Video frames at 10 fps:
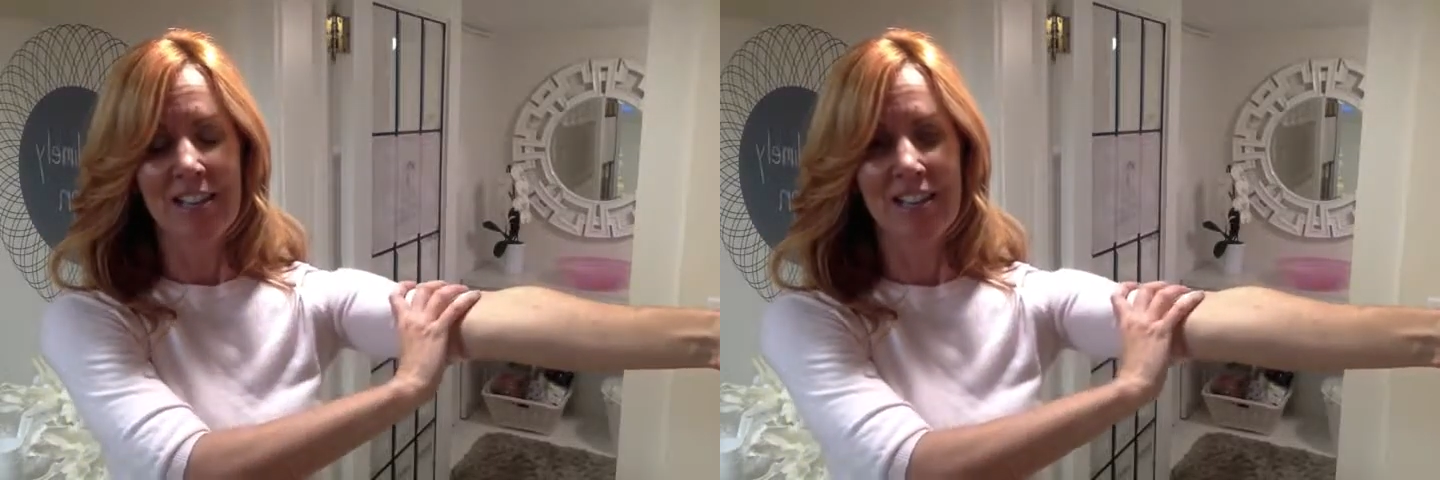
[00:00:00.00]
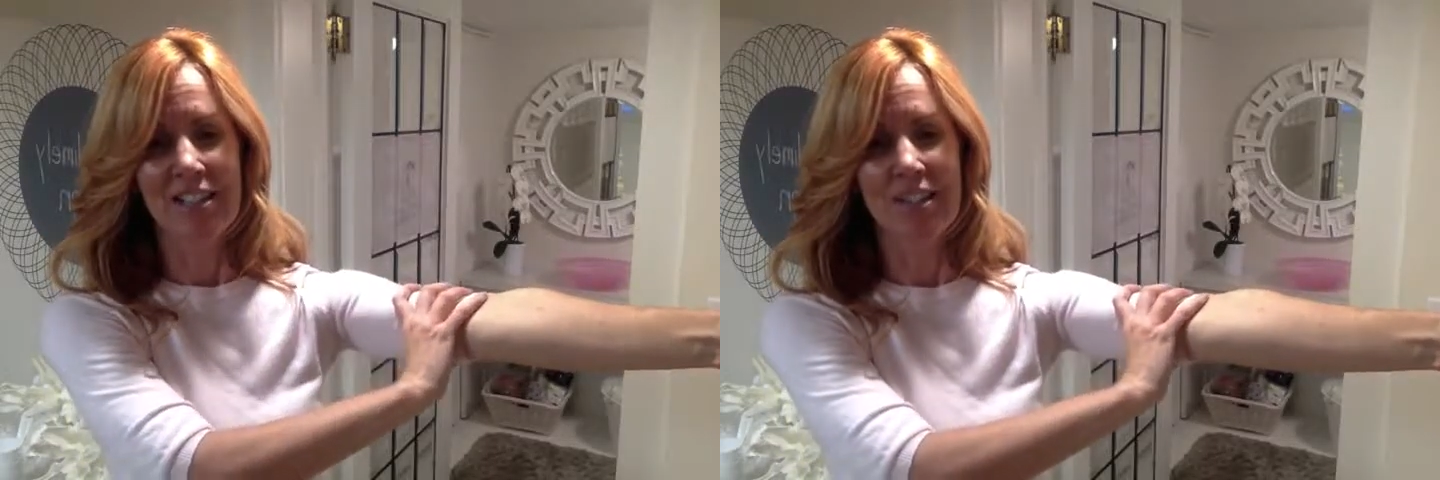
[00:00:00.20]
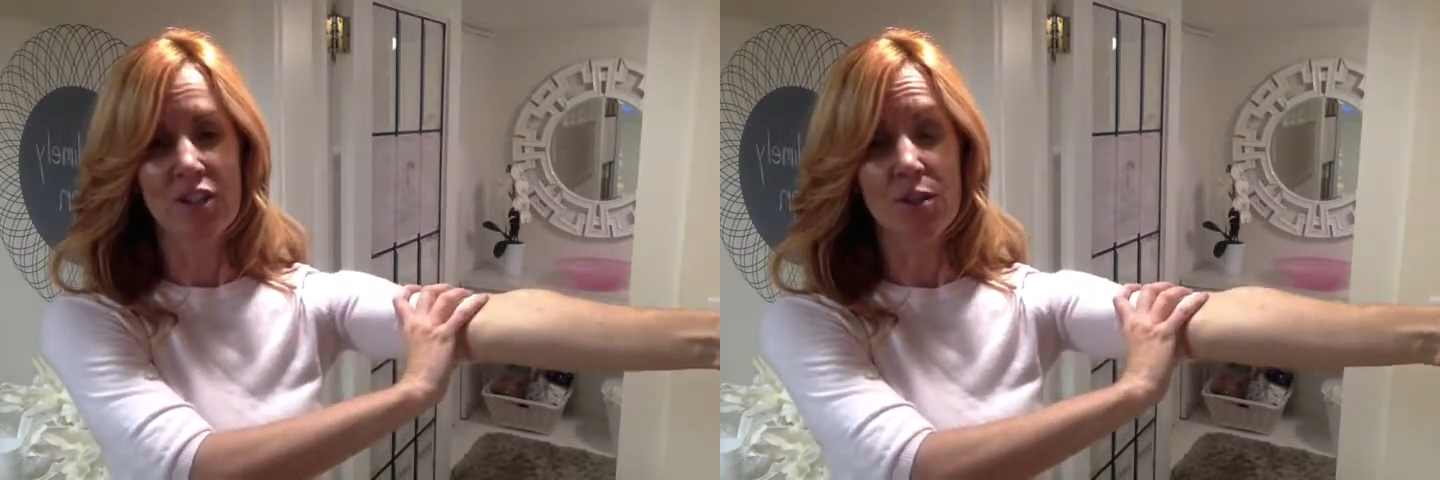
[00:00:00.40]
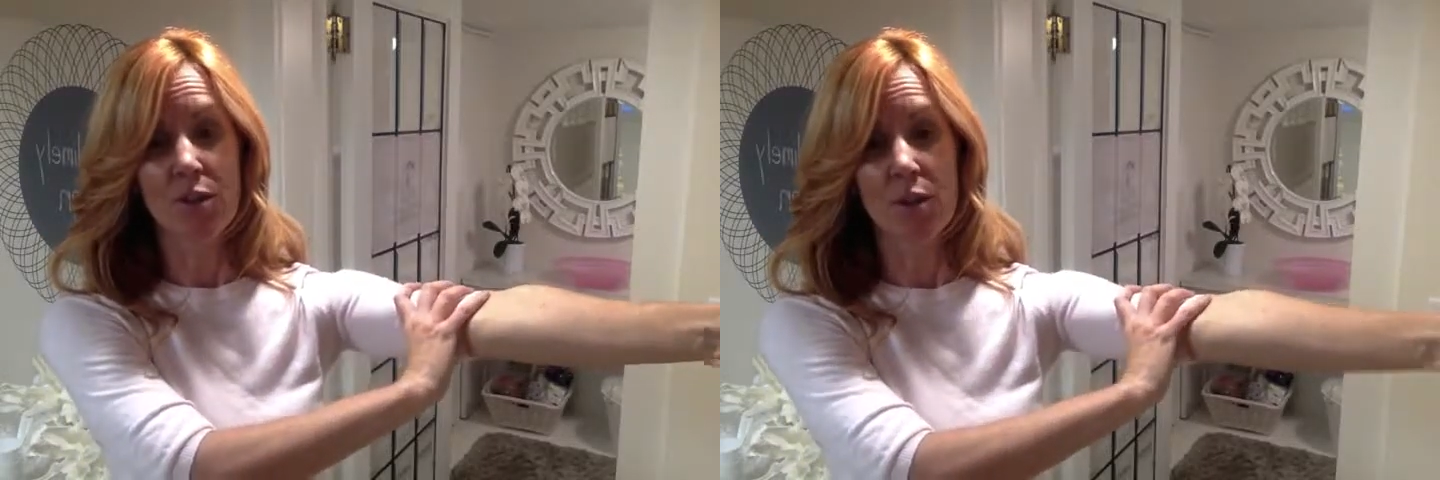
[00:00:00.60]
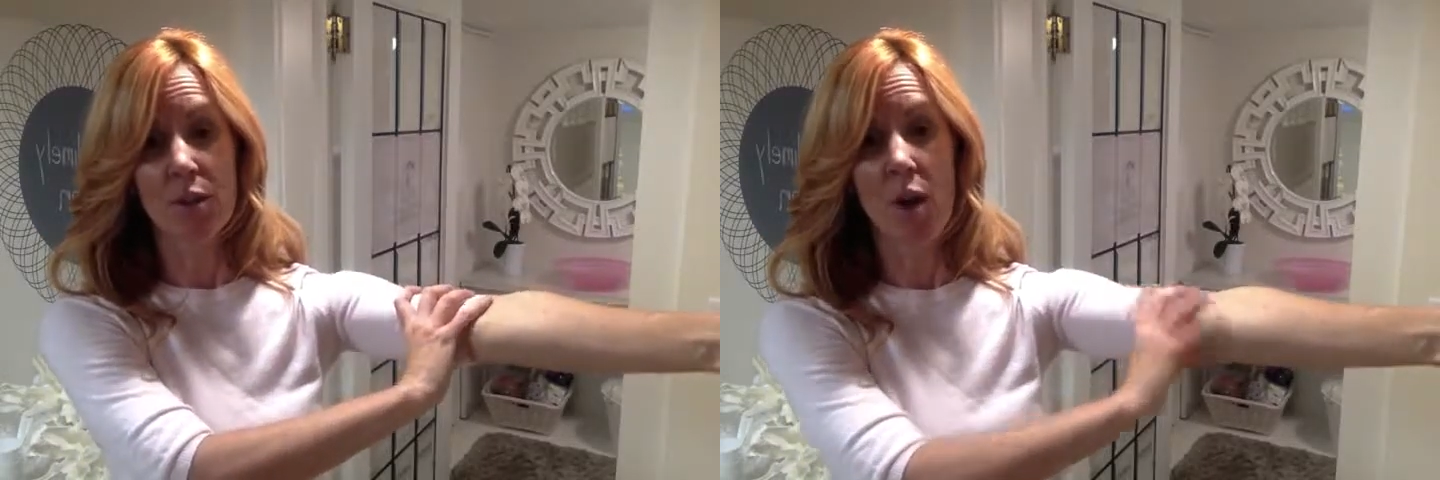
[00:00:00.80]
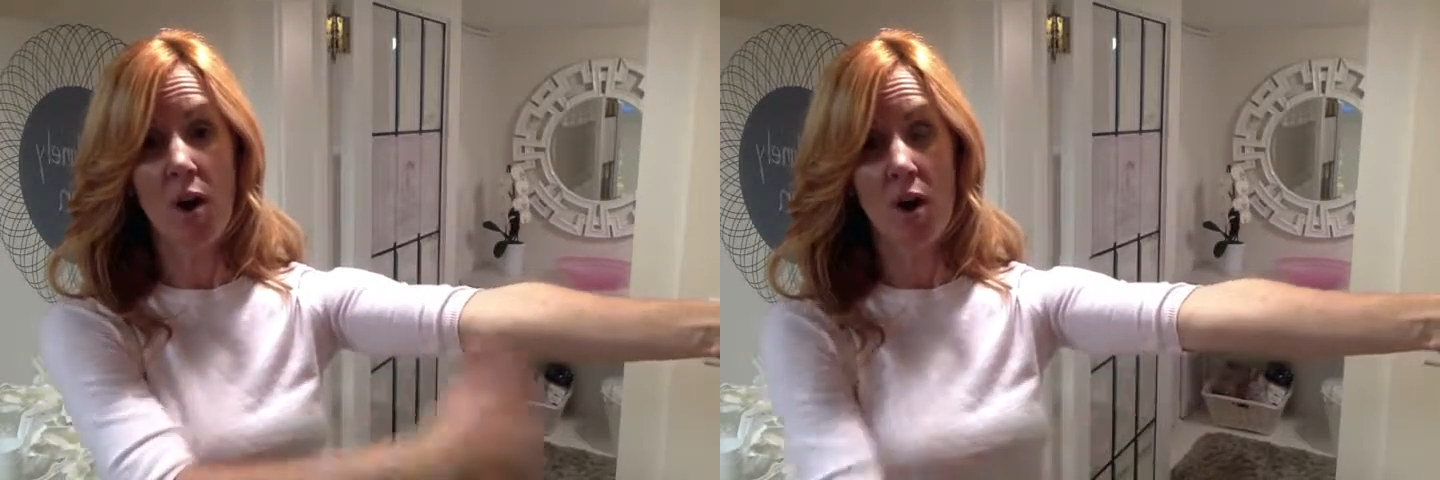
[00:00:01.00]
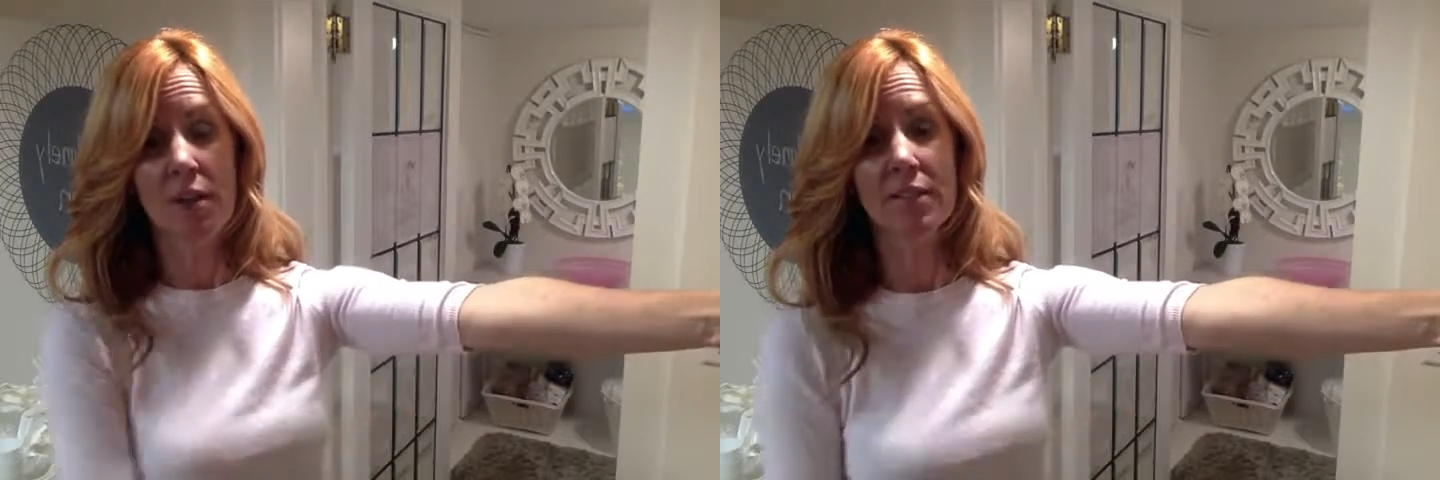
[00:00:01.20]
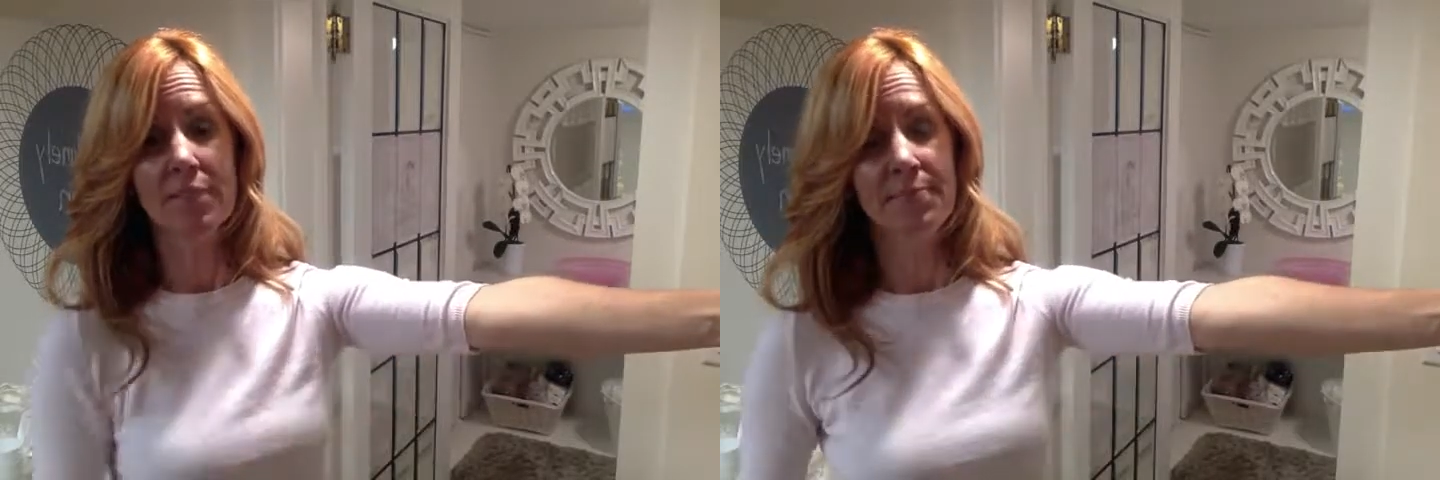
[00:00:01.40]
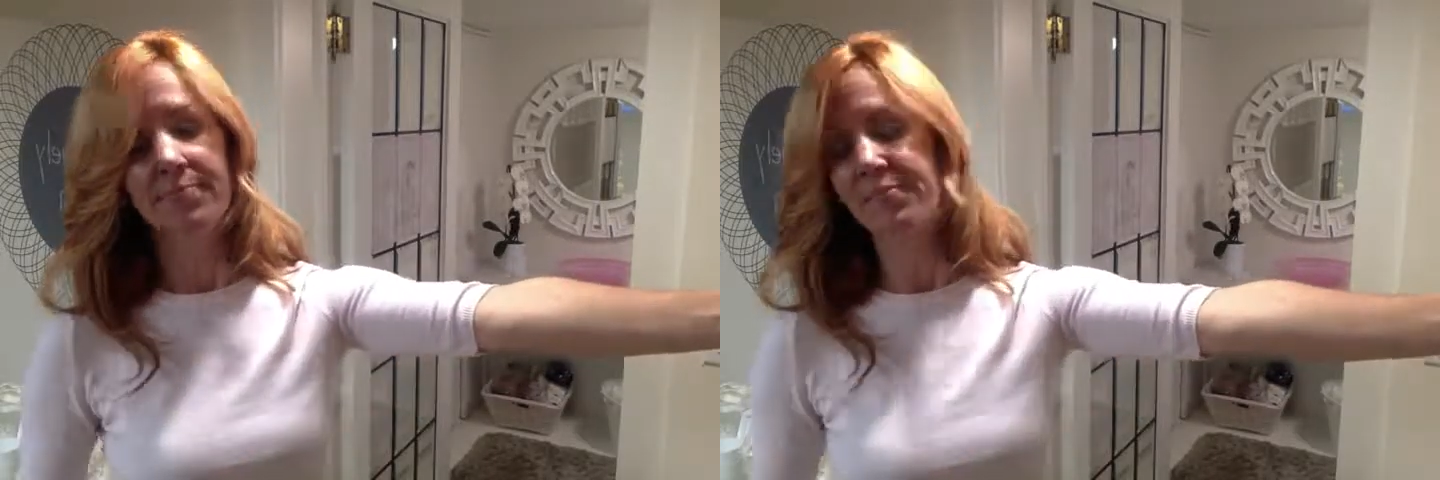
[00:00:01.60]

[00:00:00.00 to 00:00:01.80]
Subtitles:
The tissues are long,